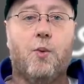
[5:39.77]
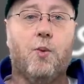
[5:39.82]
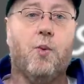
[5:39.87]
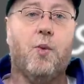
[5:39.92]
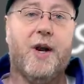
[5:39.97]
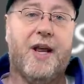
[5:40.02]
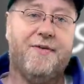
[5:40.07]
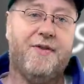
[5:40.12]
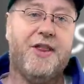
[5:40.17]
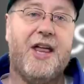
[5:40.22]

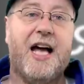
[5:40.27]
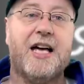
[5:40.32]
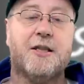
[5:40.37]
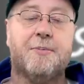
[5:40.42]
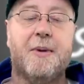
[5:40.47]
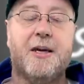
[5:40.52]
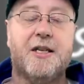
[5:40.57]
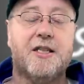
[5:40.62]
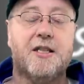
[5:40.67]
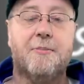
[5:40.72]
Whatever
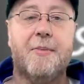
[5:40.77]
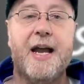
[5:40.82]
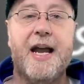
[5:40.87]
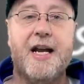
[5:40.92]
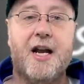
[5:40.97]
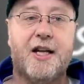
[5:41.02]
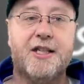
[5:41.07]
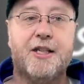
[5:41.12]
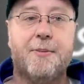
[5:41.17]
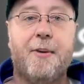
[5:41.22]
that's meant to
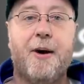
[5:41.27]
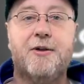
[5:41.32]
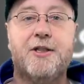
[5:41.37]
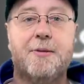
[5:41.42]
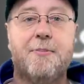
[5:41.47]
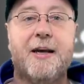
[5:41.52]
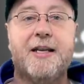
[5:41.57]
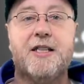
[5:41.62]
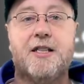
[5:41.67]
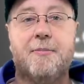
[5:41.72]
mean, I suppose
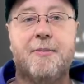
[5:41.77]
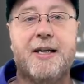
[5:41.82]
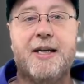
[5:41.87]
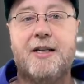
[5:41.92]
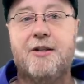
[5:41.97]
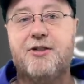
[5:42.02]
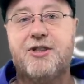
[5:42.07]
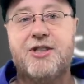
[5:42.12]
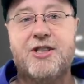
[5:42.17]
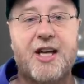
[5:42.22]
it meant to
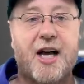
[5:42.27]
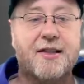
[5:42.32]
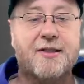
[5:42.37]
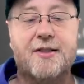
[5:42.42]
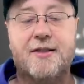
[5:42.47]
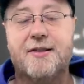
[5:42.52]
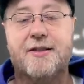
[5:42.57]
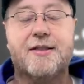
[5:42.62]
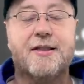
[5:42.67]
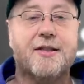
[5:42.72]
mean
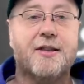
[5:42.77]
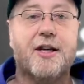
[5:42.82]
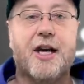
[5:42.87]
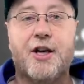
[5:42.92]
stutters and,